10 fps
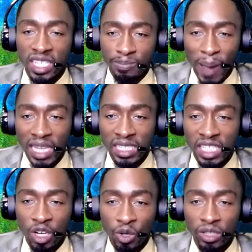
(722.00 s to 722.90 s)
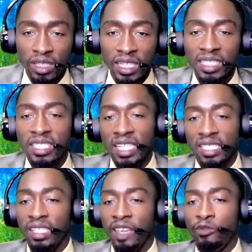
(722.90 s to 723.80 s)
on policy loan in
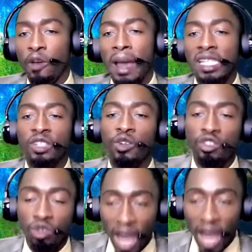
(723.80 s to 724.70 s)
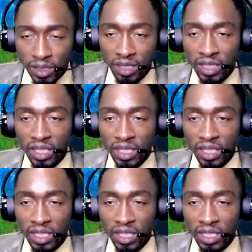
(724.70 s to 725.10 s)
case if your policy is going to lapse,